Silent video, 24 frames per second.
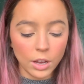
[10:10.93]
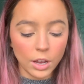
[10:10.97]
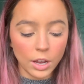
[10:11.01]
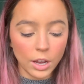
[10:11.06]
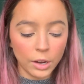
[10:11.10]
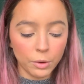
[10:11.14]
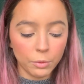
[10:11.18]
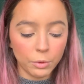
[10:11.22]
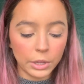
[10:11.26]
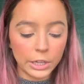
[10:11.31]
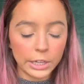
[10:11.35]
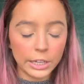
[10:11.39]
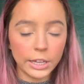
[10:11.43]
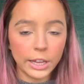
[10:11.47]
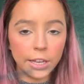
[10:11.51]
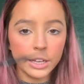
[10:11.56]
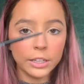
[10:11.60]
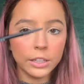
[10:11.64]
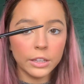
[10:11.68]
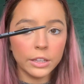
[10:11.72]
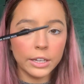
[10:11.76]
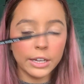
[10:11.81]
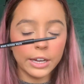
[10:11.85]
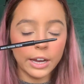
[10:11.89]
I really
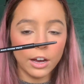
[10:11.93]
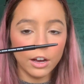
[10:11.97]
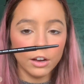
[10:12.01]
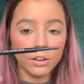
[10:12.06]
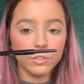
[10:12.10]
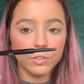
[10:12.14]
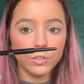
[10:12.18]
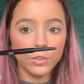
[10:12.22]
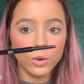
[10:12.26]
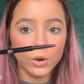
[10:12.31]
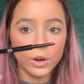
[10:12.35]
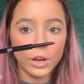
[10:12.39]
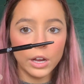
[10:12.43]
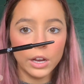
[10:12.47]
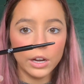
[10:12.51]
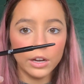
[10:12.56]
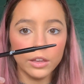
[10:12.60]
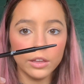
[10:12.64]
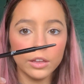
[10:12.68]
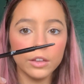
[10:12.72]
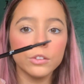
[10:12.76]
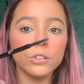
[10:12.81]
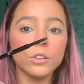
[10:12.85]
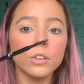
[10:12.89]
like the e.l.f.
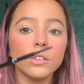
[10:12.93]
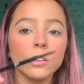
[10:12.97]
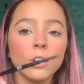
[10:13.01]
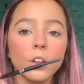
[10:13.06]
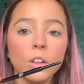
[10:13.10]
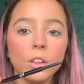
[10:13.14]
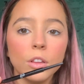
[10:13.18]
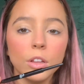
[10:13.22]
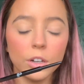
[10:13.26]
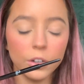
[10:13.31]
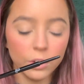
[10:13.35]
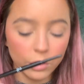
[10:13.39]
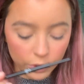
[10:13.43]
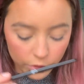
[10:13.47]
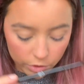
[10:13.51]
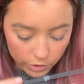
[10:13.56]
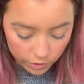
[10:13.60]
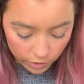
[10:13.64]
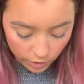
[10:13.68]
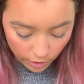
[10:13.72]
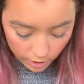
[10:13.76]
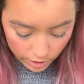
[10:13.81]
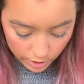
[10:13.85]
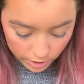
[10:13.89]
one. This is a little
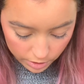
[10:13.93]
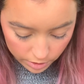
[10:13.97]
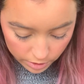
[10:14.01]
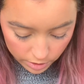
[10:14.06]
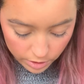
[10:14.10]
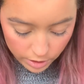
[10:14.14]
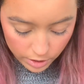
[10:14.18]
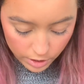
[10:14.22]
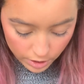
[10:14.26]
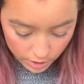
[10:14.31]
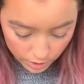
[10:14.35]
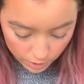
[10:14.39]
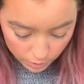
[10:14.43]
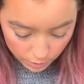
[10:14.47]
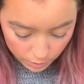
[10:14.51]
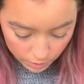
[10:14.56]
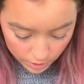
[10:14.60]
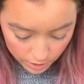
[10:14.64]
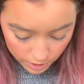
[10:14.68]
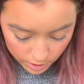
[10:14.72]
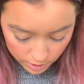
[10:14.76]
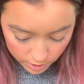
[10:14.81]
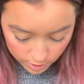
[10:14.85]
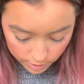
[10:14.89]
dark though
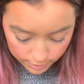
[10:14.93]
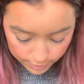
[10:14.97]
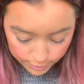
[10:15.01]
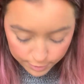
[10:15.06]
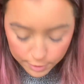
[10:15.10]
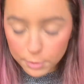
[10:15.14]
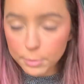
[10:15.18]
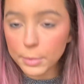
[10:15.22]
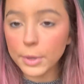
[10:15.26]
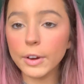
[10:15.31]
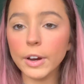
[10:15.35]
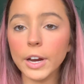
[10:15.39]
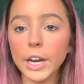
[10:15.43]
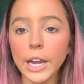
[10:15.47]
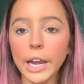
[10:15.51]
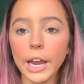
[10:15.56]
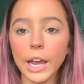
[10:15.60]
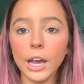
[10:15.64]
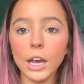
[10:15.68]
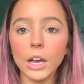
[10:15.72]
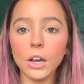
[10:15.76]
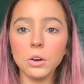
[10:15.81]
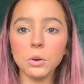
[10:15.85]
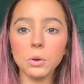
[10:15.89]
for me right
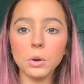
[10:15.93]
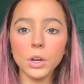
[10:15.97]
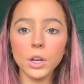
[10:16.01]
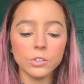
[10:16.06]
now.